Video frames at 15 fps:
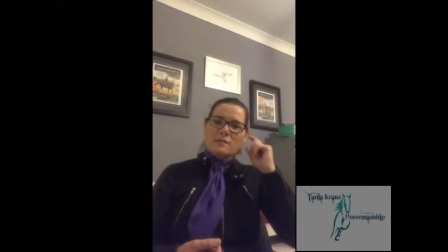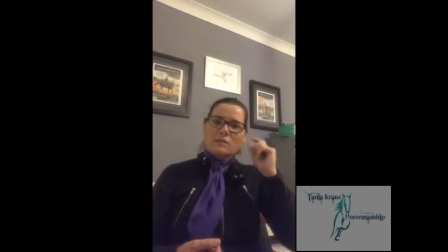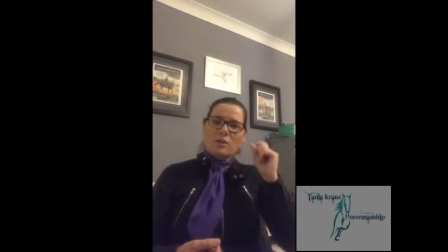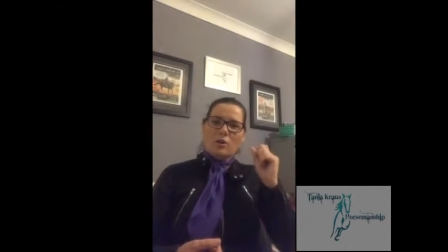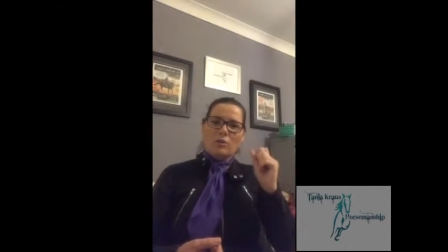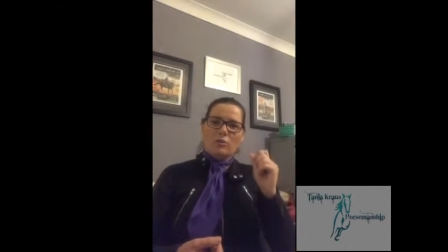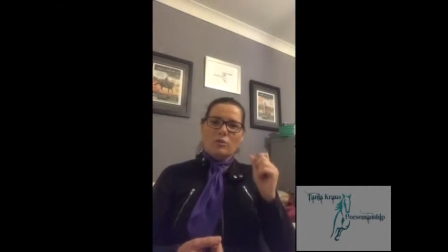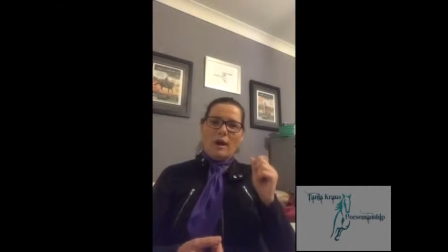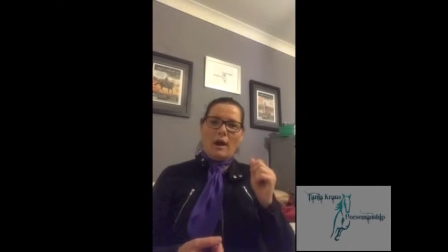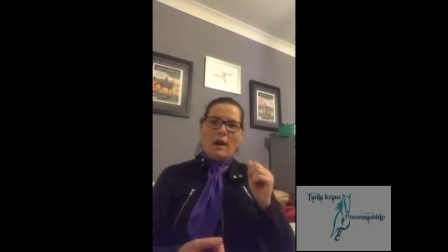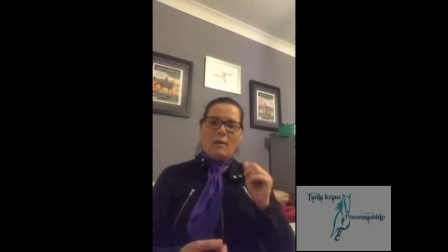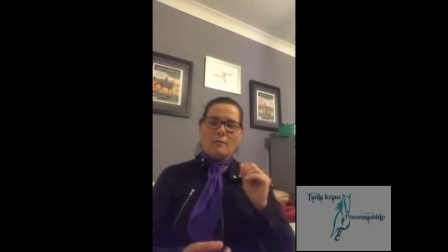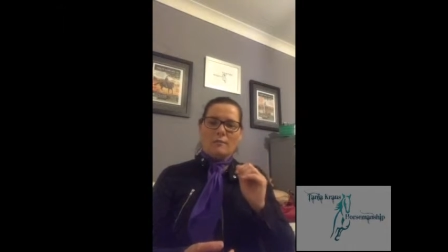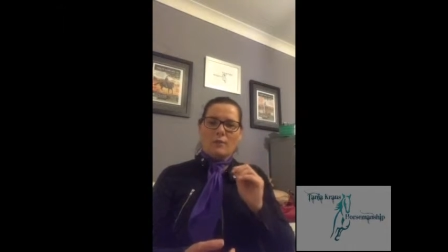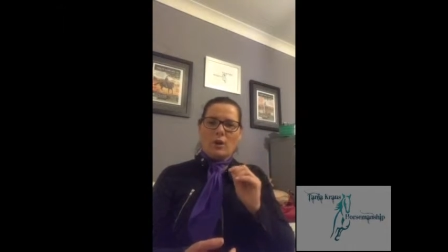So
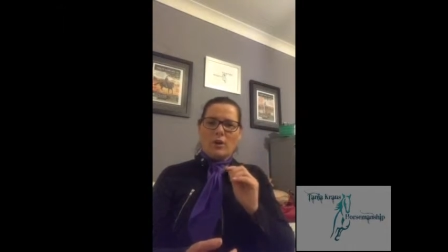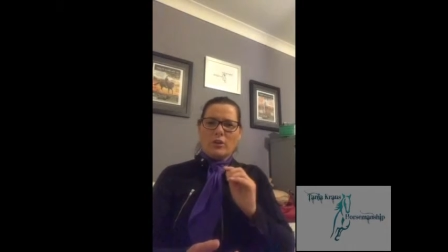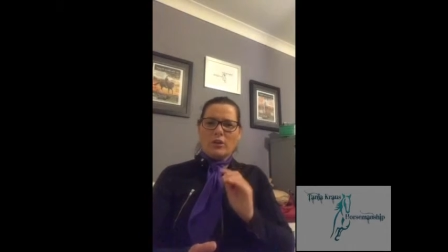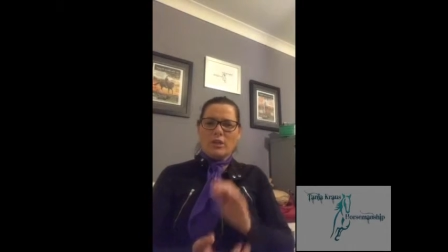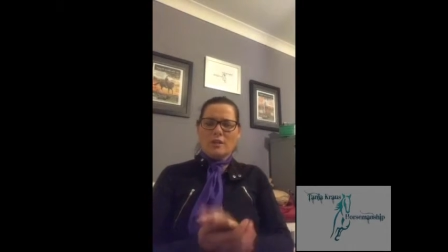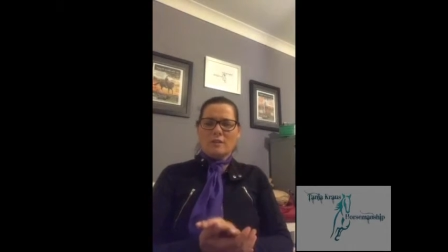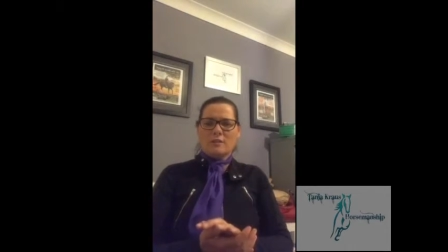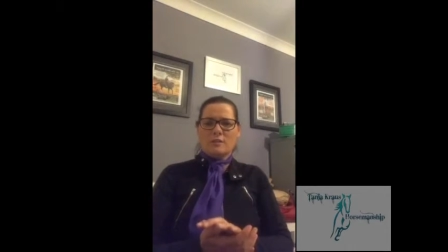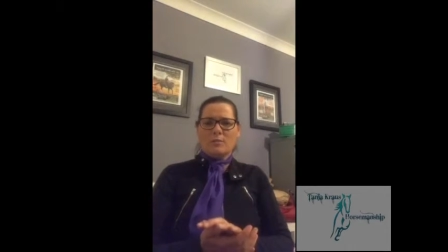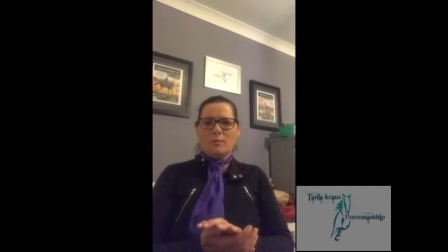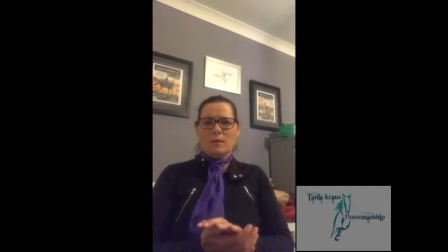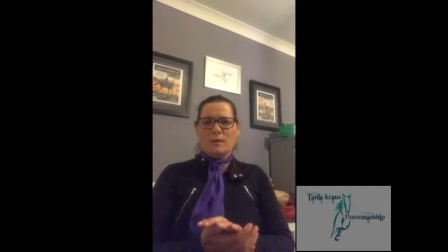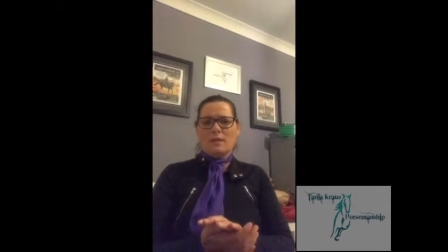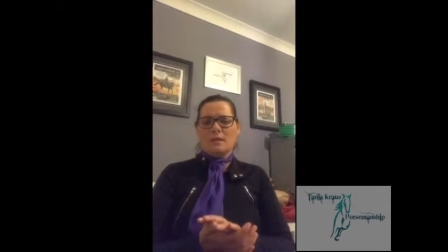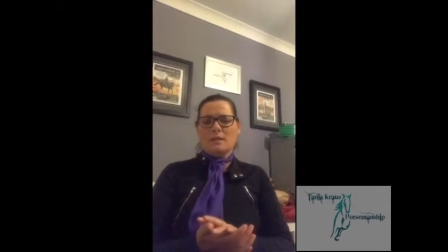I think to
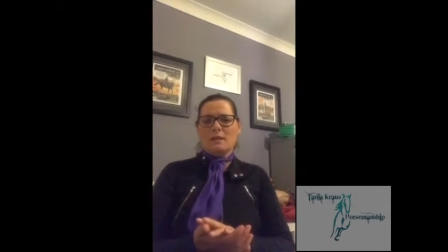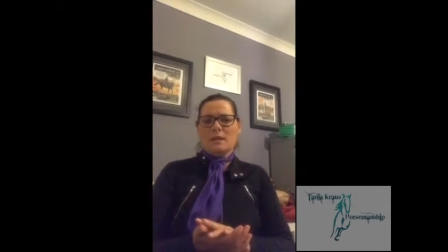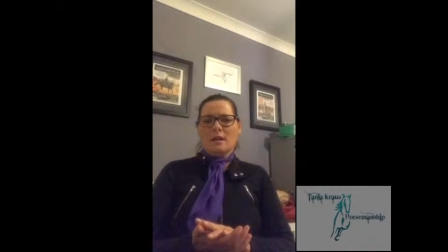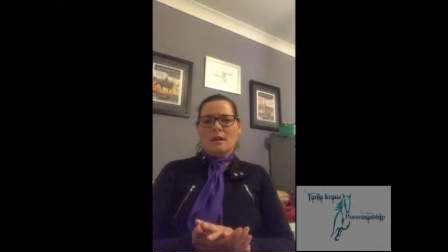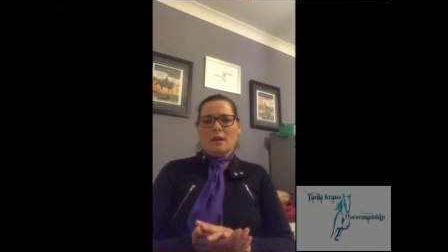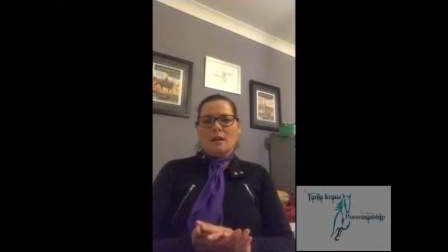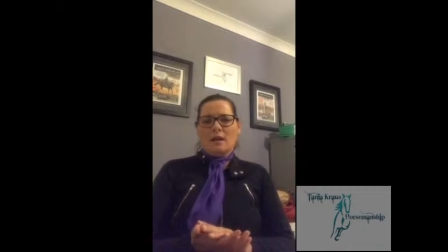be